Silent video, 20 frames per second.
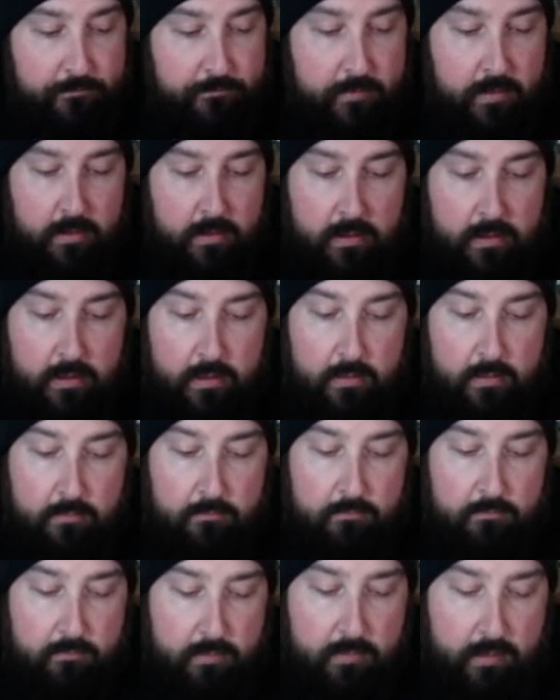
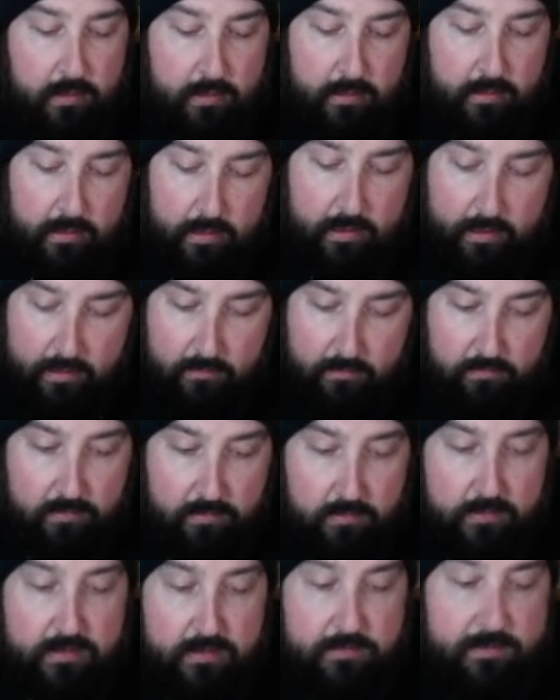Um, and I will go
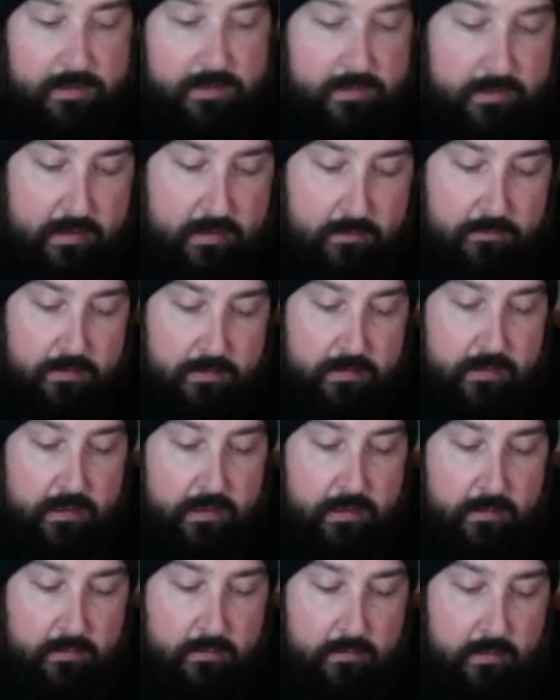ahead and speed this up and
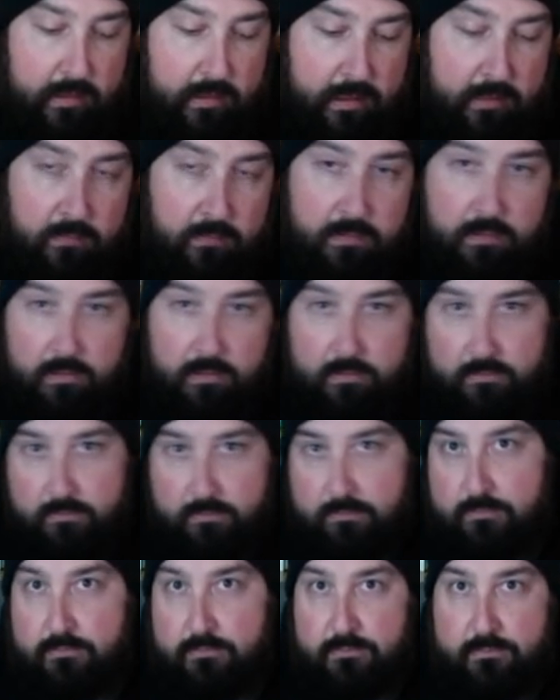then I will
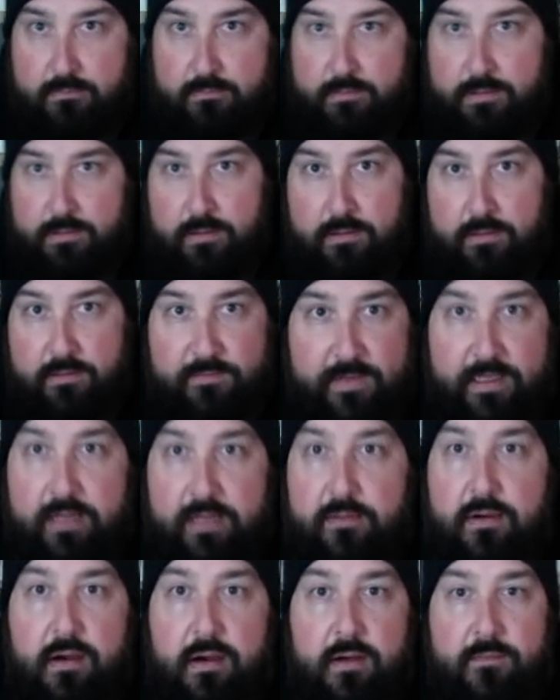turn the
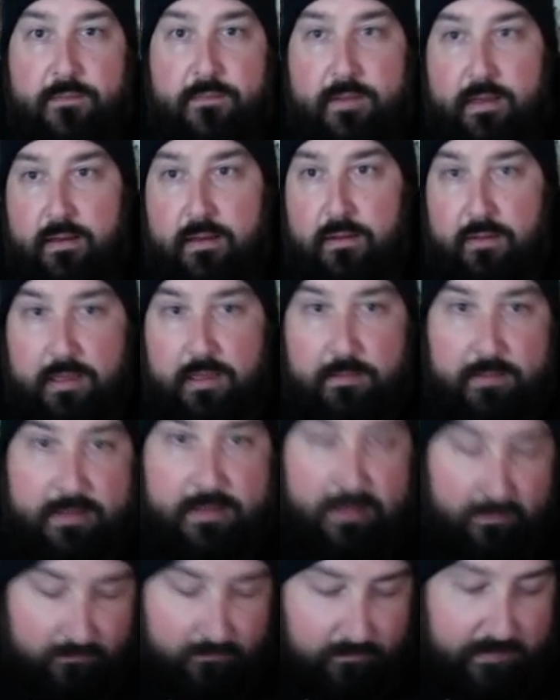video off and go get
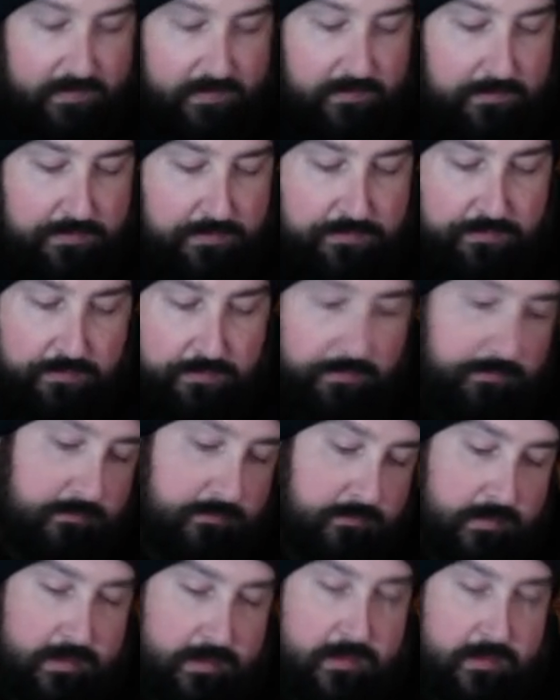myself research rune
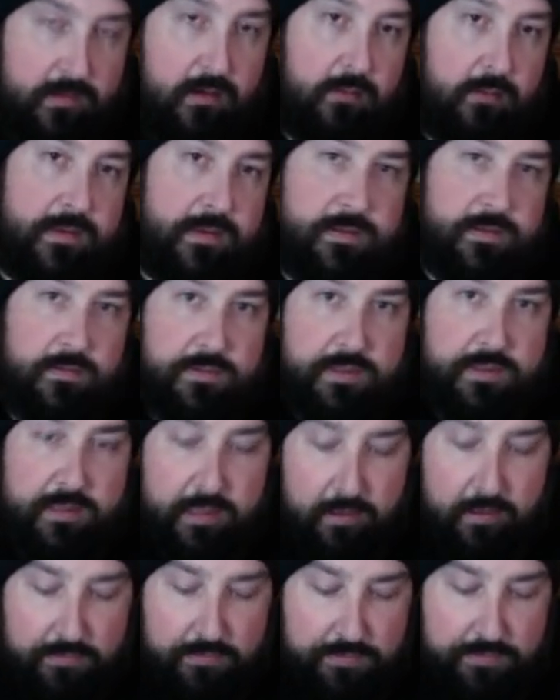and start researching the
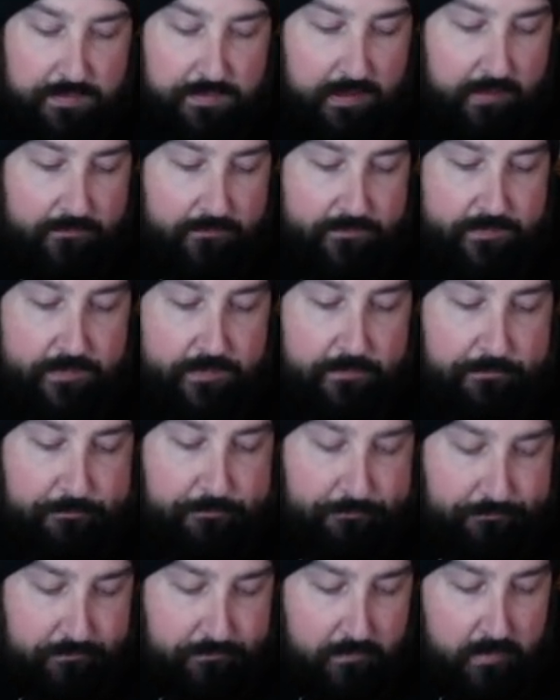archer stuff. So
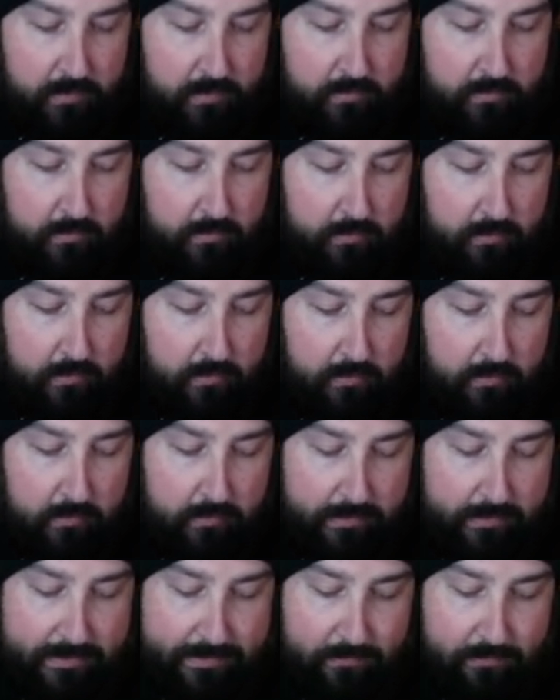
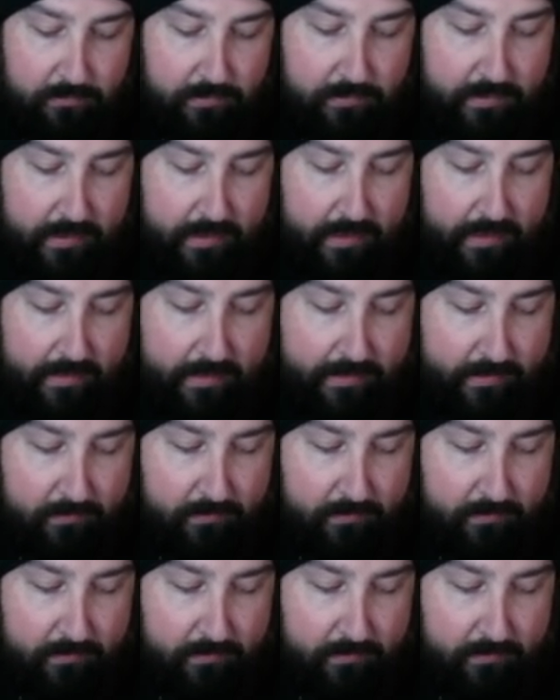let's see what we got. I think we